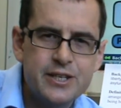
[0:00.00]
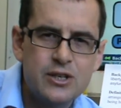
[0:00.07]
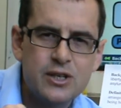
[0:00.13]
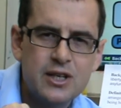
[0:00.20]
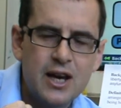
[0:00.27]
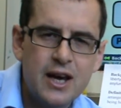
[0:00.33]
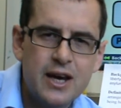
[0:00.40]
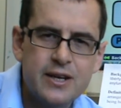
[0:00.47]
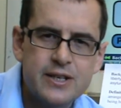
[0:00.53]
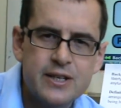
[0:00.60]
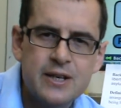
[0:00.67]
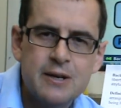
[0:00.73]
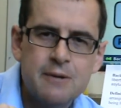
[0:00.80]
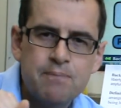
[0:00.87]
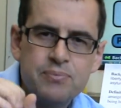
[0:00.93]
You can't
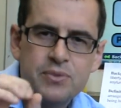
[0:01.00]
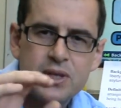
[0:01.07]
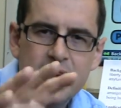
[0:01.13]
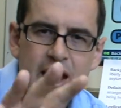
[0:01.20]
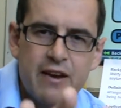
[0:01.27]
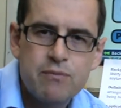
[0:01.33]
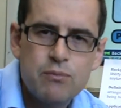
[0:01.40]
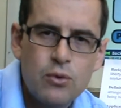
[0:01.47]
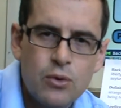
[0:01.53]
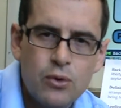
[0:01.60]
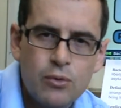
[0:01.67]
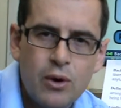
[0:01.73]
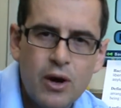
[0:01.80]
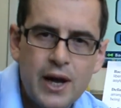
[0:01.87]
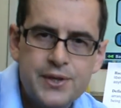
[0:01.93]
have more
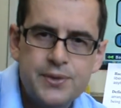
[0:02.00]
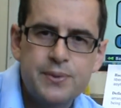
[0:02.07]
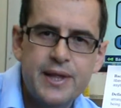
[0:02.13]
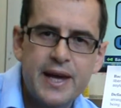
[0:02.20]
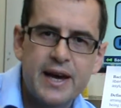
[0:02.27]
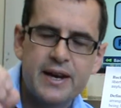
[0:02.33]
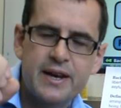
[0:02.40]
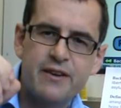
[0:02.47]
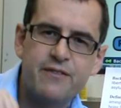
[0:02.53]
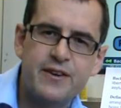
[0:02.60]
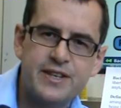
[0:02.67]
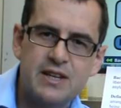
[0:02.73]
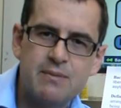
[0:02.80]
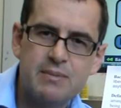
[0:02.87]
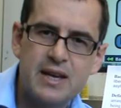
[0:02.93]
rights without it
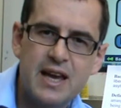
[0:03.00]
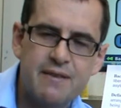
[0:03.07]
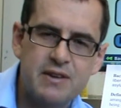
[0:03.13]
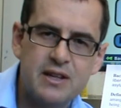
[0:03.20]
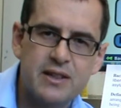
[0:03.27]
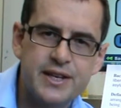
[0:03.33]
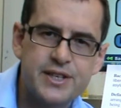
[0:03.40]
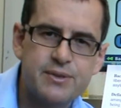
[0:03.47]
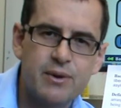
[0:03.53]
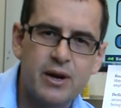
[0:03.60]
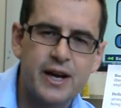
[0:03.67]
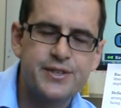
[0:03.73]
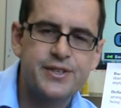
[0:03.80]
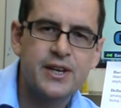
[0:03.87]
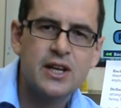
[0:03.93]
affecting me having less
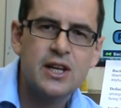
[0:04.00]
rights.